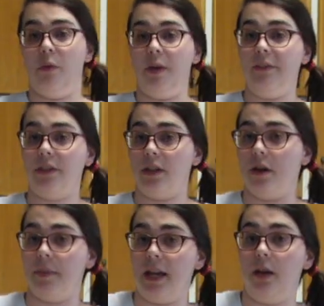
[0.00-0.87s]
the waves in our
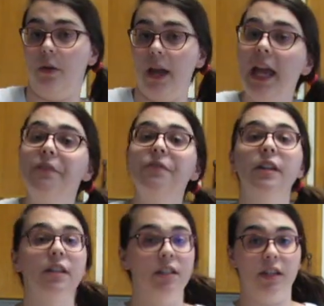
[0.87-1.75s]
microwave,
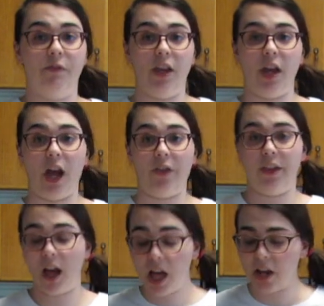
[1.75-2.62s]
to figure out
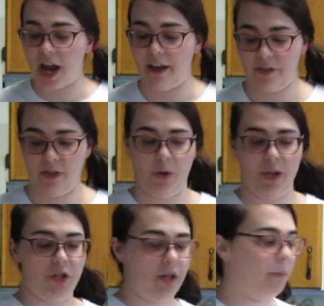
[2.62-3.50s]
the other half of the
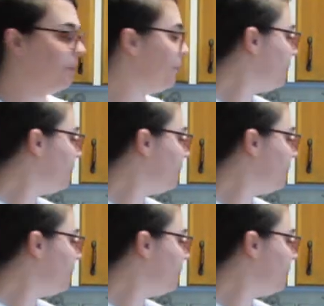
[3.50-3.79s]
equation,